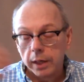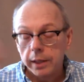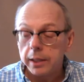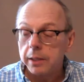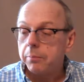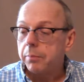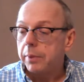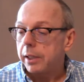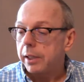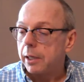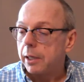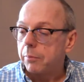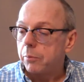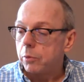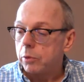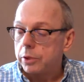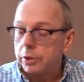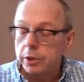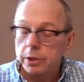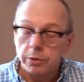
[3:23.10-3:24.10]
I did pick up
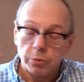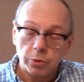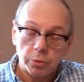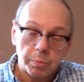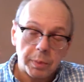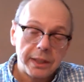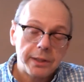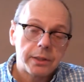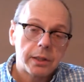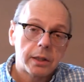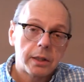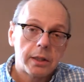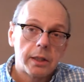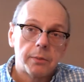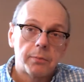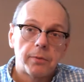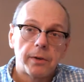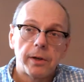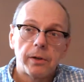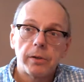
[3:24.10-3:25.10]
was that it was basically a
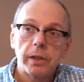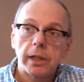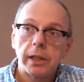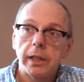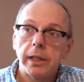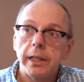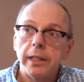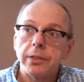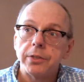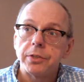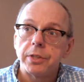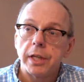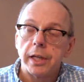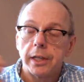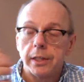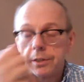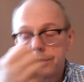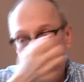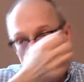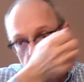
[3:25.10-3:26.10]
fairly clean scent.